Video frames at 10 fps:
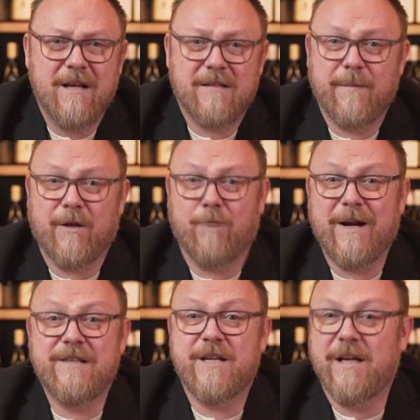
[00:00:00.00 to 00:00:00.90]
something called
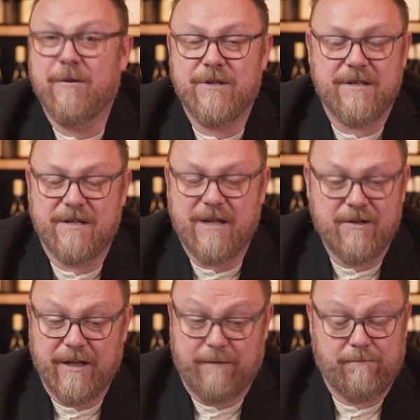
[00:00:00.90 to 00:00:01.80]
rendzina, which is
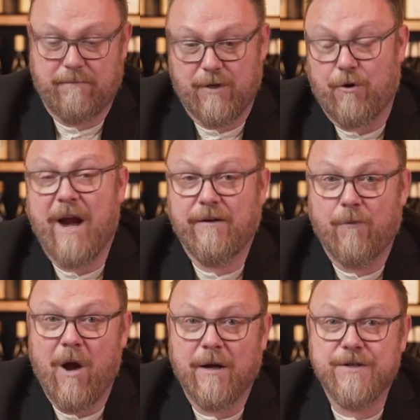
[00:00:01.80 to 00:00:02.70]
essentially cracked
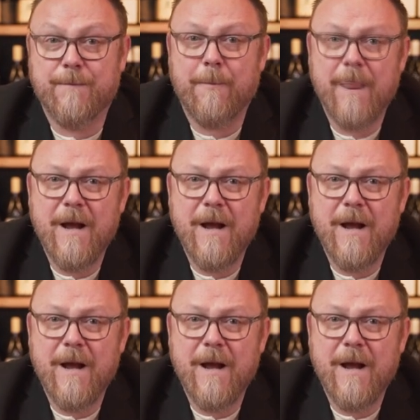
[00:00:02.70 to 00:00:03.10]
rocks